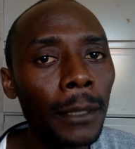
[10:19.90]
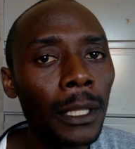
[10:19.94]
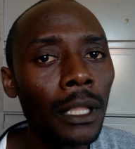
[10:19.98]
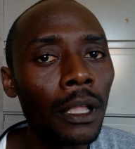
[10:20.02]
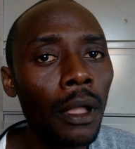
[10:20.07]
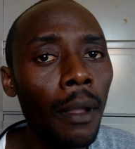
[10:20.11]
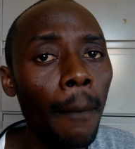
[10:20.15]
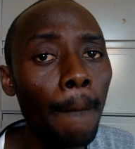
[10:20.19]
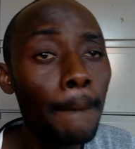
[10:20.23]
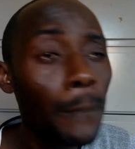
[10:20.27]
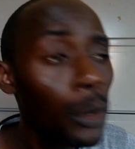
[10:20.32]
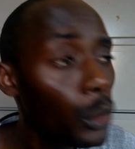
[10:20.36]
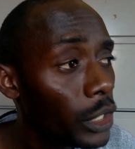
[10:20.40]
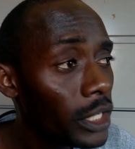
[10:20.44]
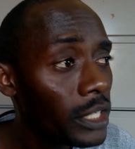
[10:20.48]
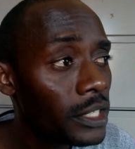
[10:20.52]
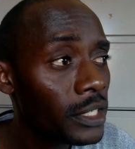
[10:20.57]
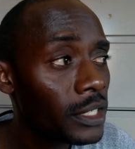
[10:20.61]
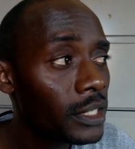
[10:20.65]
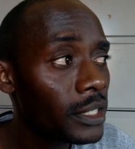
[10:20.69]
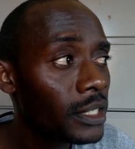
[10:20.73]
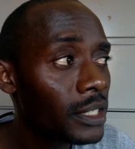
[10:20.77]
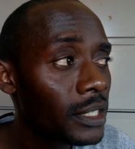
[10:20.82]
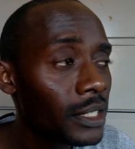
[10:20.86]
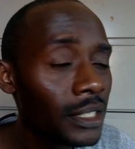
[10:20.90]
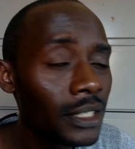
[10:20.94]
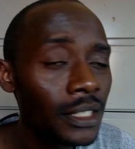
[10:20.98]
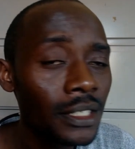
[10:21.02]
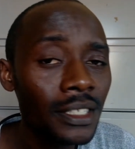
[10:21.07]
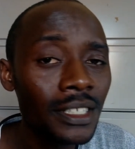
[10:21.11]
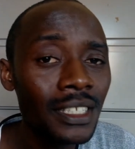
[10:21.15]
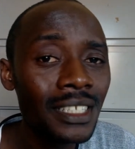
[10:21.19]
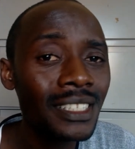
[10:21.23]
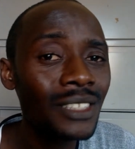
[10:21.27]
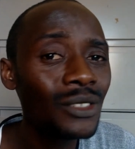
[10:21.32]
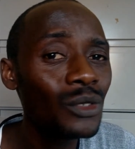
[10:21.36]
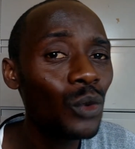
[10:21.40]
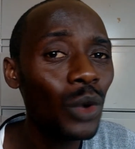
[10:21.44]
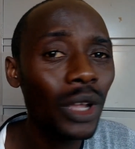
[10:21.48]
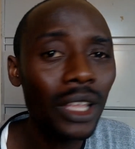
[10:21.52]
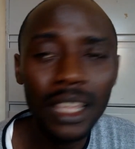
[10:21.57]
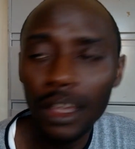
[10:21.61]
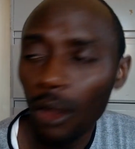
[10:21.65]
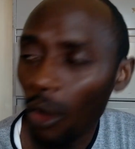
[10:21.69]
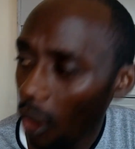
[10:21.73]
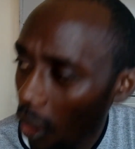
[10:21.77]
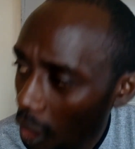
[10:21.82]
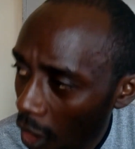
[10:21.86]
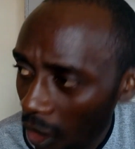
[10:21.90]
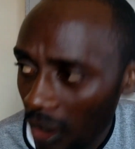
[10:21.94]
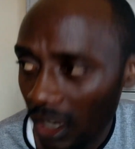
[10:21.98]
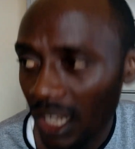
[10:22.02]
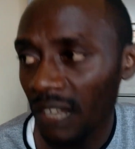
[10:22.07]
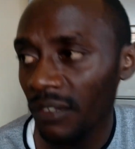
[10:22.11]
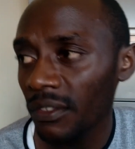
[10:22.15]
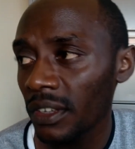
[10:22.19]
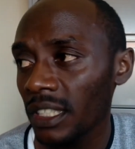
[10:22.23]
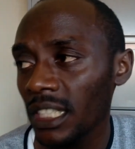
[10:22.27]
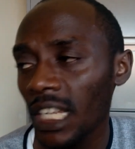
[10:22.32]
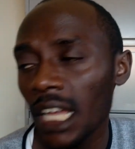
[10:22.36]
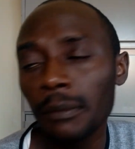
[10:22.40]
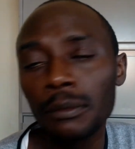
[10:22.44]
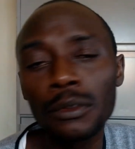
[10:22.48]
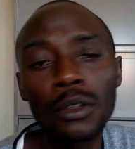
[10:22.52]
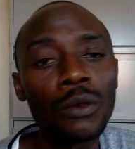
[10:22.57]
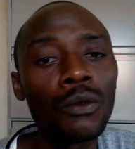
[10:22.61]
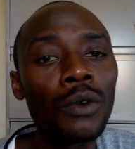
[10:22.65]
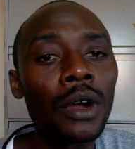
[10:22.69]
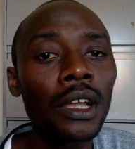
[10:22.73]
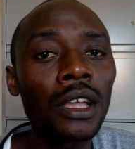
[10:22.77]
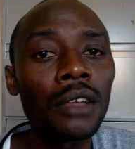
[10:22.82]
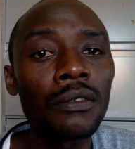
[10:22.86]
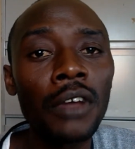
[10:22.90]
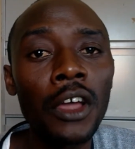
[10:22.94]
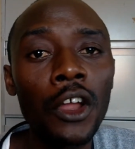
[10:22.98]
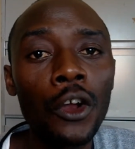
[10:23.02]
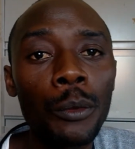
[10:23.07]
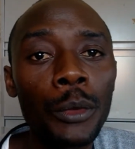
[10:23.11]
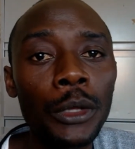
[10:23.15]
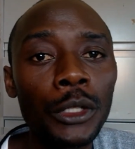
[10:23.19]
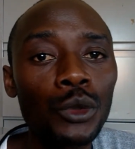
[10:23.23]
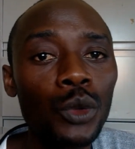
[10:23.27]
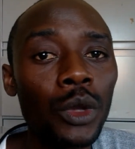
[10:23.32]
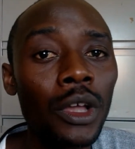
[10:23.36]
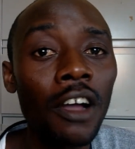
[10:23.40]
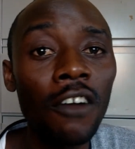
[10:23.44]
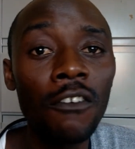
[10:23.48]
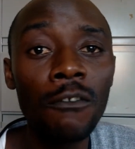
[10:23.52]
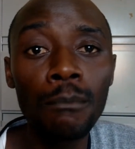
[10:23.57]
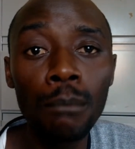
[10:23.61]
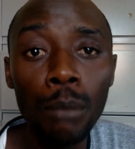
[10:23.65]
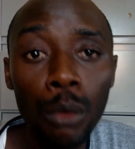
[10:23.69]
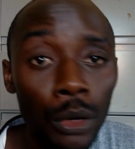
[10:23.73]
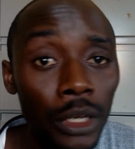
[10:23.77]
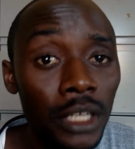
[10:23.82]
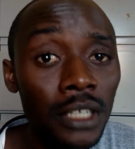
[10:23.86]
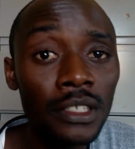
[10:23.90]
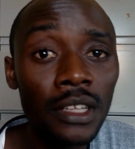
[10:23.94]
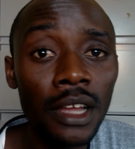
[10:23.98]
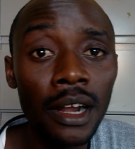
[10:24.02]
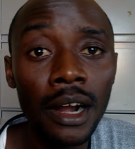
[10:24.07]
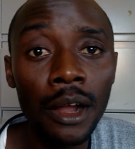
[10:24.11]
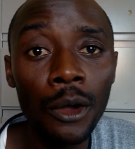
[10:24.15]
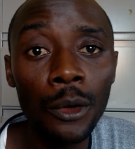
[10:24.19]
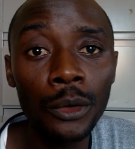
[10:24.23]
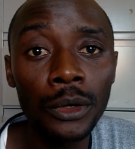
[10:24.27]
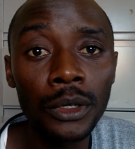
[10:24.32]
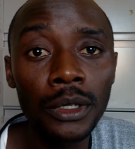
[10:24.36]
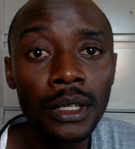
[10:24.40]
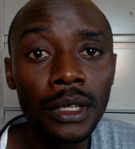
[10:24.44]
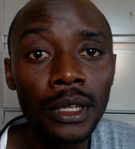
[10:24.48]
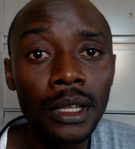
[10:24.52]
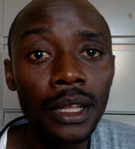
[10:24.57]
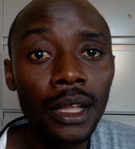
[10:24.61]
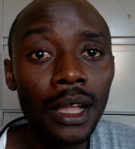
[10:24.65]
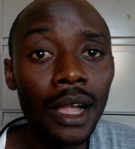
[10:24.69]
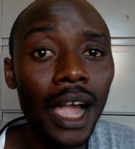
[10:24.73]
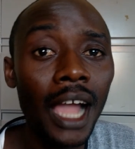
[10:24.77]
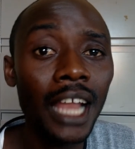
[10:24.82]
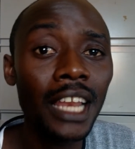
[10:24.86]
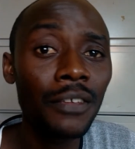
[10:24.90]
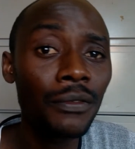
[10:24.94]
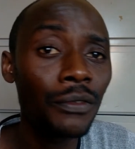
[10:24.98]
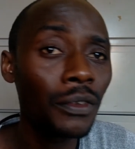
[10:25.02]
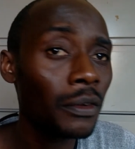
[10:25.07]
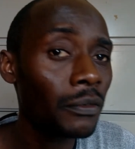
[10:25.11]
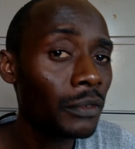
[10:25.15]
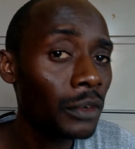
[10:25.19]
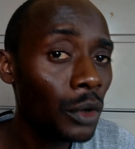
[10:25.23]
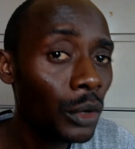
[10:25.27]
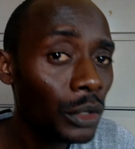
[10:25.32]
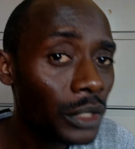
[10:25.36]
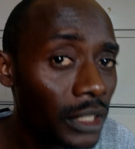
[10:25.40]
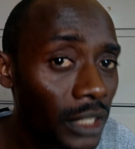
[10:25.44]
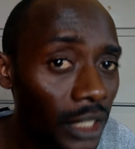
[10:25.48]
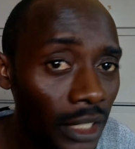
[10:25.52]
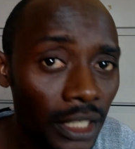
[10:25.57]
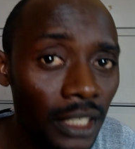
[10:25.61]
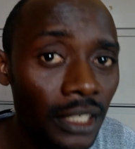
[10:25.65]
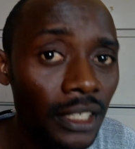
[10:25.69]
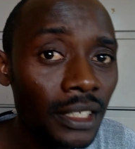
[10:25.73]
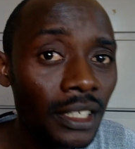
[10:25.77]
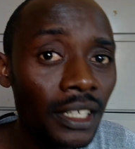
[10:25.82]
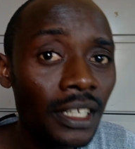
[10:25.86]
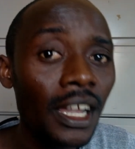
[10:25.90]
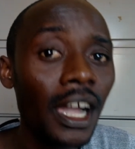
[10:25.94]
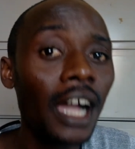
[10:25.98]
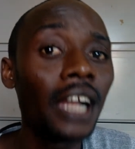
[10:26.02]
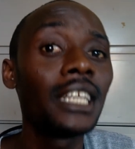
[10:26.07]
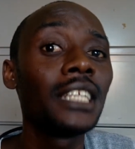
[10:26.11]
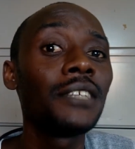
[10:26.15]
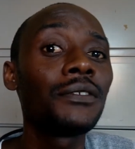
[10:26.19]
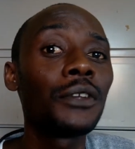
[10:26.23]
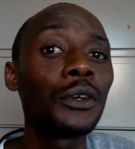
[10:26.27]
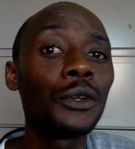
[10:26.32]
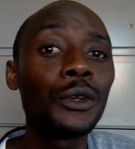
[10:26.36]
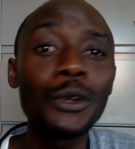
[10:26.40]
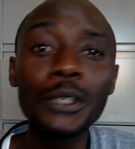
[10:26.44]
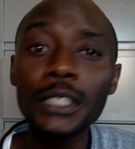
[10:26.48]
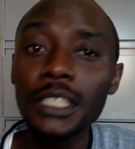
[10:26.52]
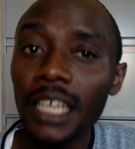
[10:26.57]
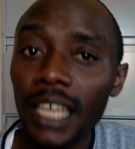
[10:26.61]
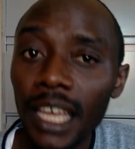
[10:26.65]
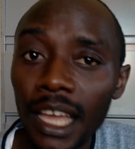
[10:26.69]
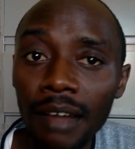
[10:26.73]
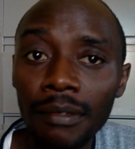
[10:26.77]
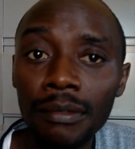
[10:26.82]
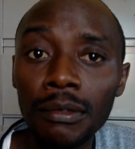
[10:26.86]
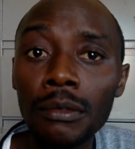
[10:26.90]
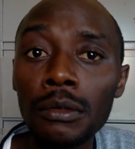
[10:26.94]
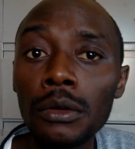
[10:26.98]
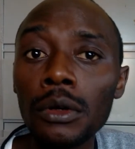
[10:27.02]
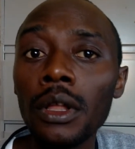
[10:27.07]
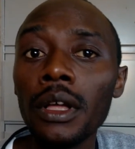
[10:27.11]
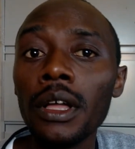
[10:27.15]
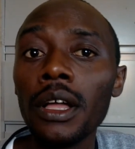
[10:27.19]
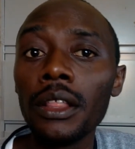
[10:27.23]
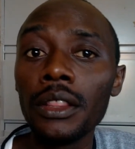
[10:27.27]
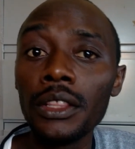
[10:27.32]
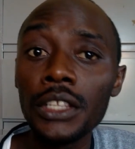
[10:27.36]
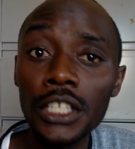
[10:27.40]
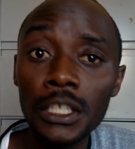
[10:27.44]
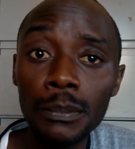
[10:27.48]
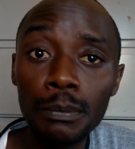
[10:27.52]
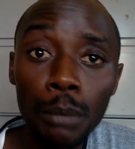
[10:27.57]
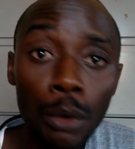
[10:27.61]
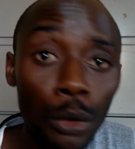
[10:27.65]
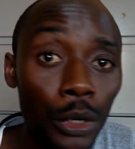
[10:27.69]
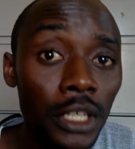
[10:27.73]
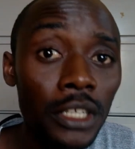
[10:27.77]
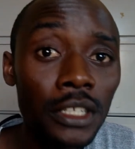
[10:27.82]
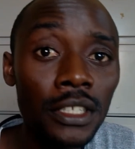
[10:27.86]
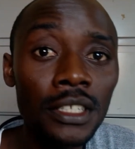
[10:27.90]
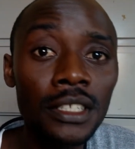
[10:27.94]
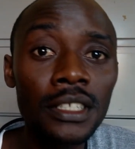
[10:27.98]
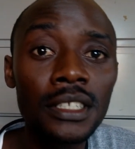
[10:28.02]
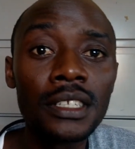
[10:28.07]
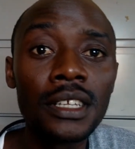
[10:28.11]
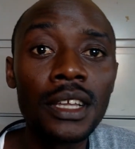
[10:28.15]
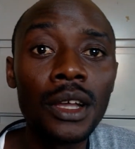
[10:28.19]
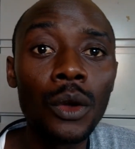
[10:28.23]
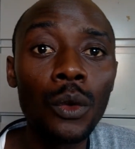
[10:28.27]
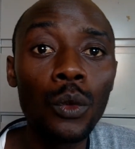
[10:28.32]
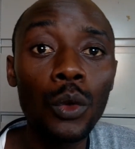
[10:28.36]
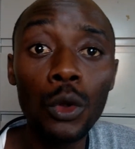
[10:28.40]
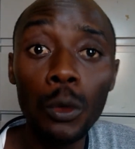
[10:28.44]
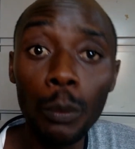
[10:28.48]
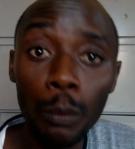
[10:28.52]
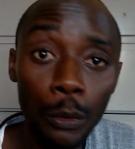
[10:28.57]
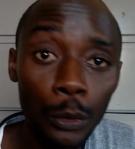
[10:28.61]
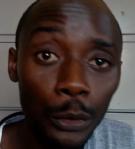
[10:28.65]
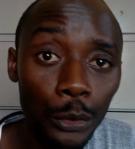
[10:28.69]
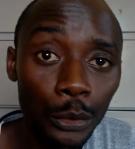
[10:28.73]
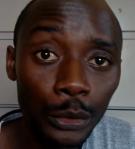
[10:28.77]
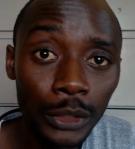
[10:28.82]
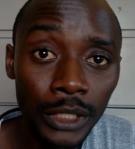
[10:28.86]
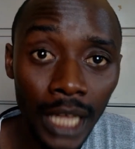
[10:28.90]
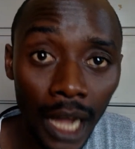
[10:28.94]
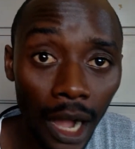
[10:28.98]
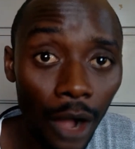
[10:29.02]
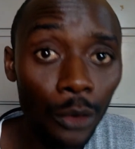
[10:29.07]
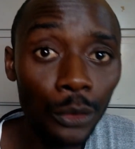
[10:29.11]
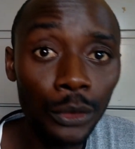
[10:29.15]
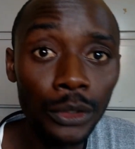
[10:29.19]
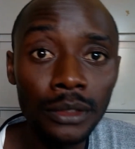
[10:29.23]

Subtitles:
Bullies. In all given types of work environments, we have bullies around, and if you're not keen and if you're not careful, these bullies will pull you down.